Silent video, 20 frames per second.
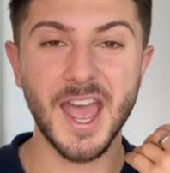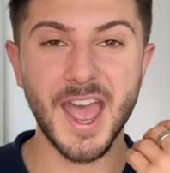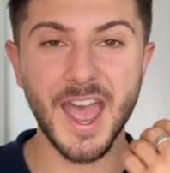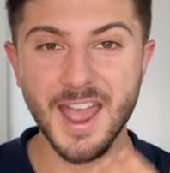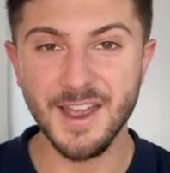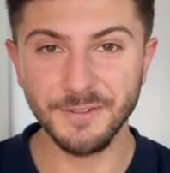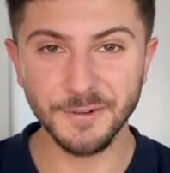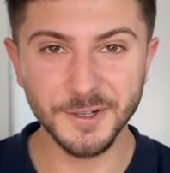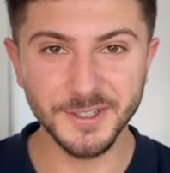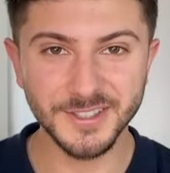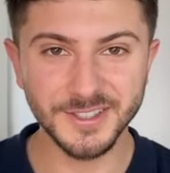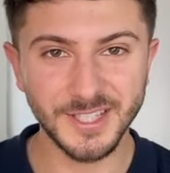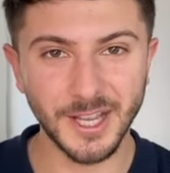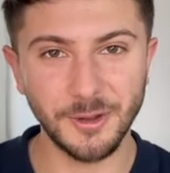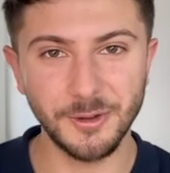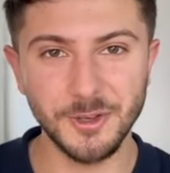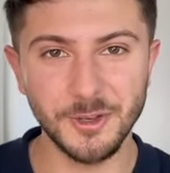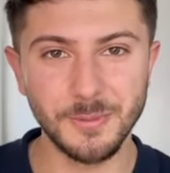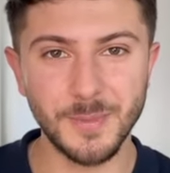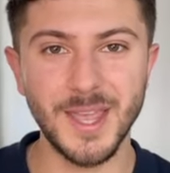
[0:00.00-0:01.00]
Every sale
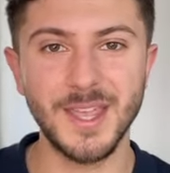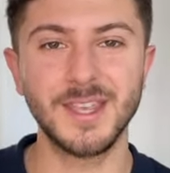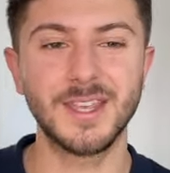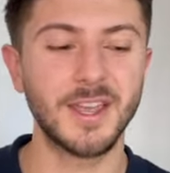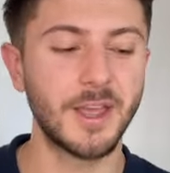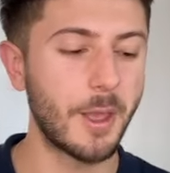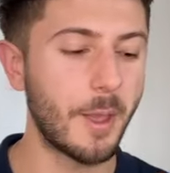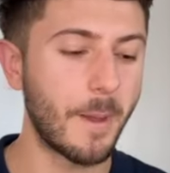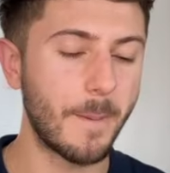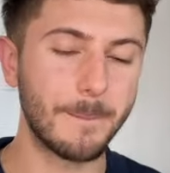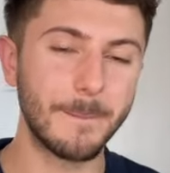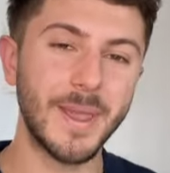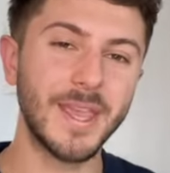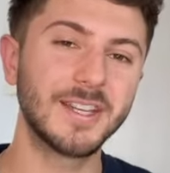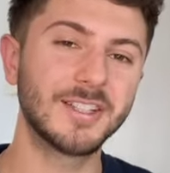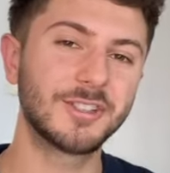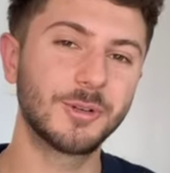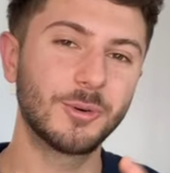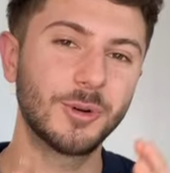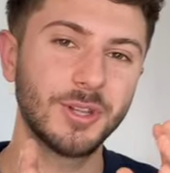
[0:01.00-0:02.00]
you make
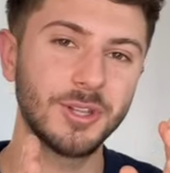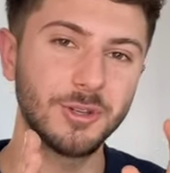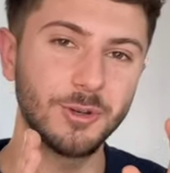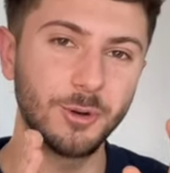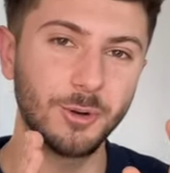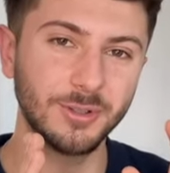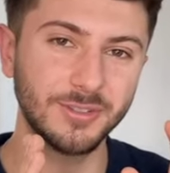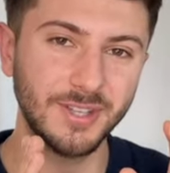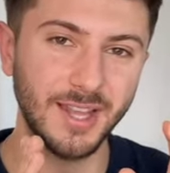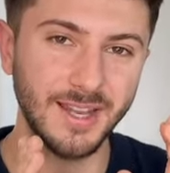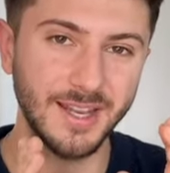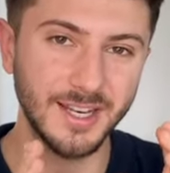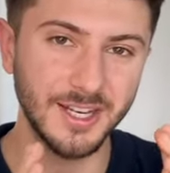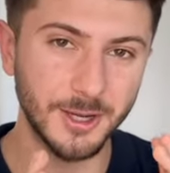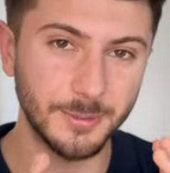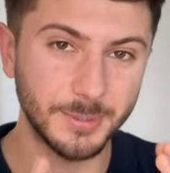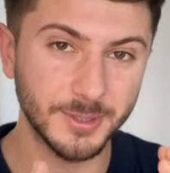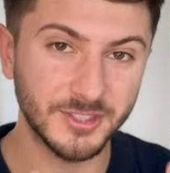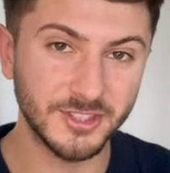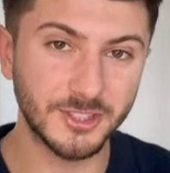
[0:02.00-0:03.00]
sure that you're sending
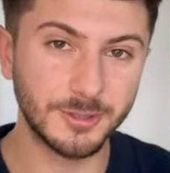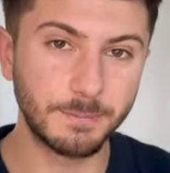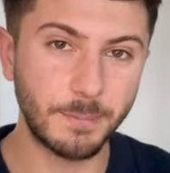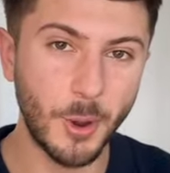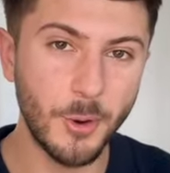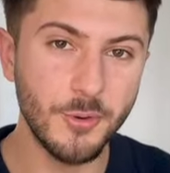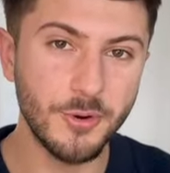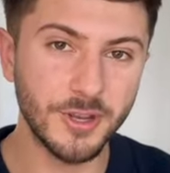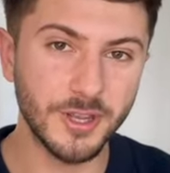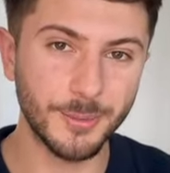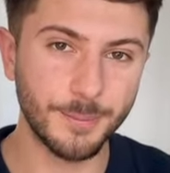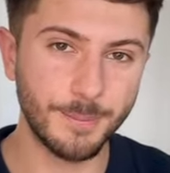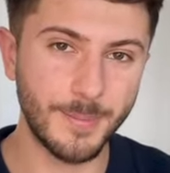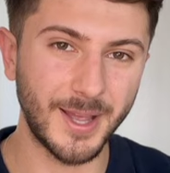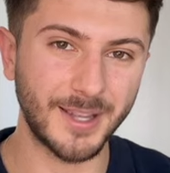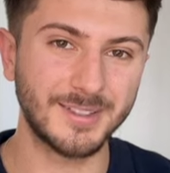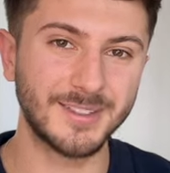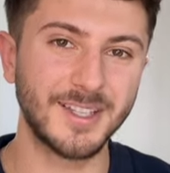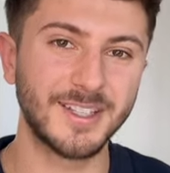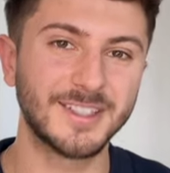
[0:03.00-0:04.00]
a bespoke
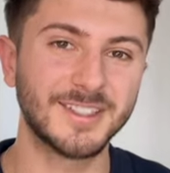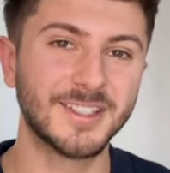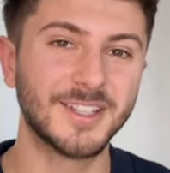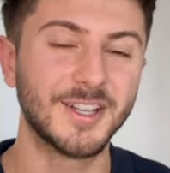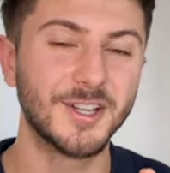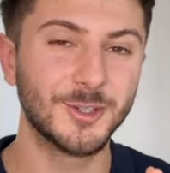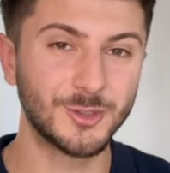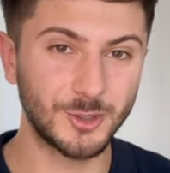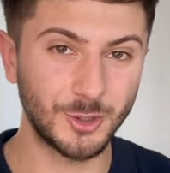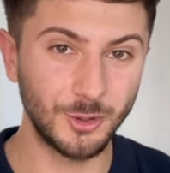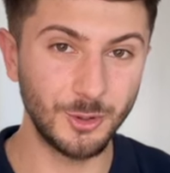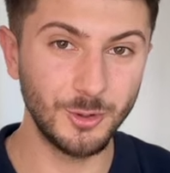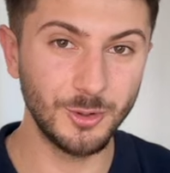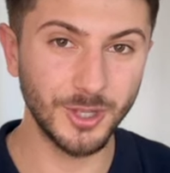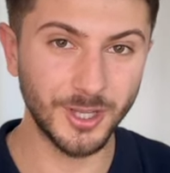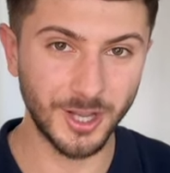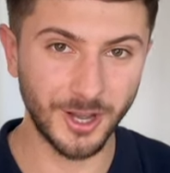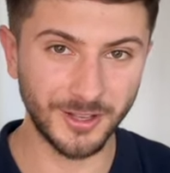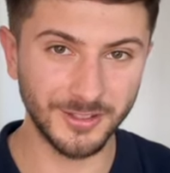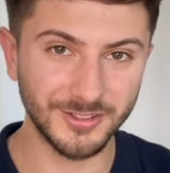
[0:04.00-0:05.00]
message to the
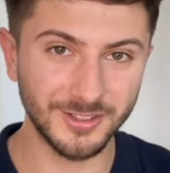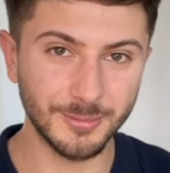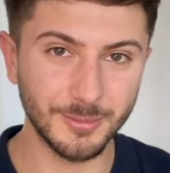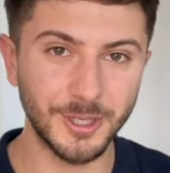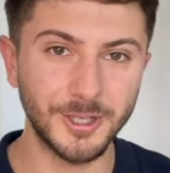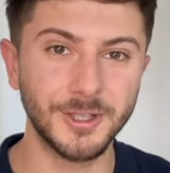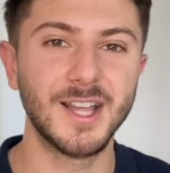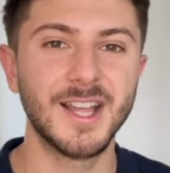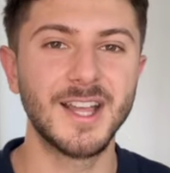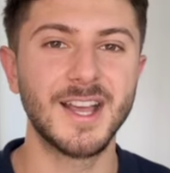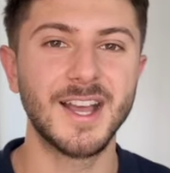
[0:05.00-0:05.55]
customer,